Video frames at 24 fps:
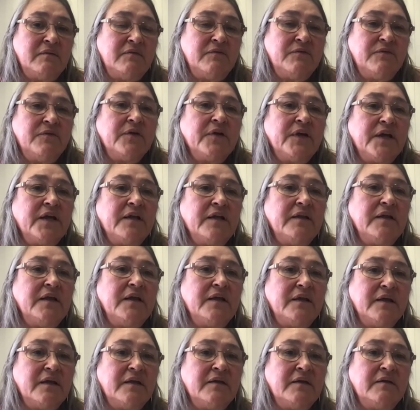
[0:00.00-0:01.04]
for
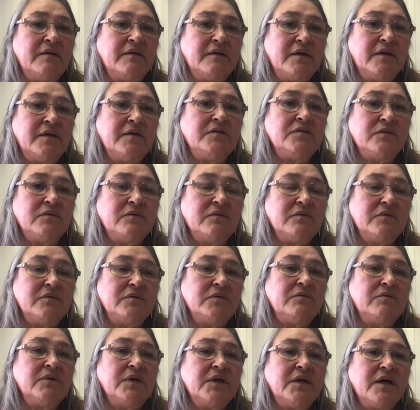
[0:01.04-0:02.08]
healing and to
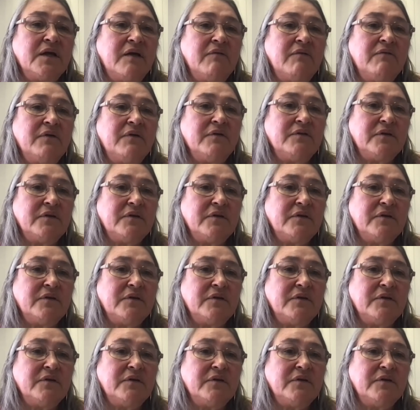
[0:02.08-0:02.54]
recover,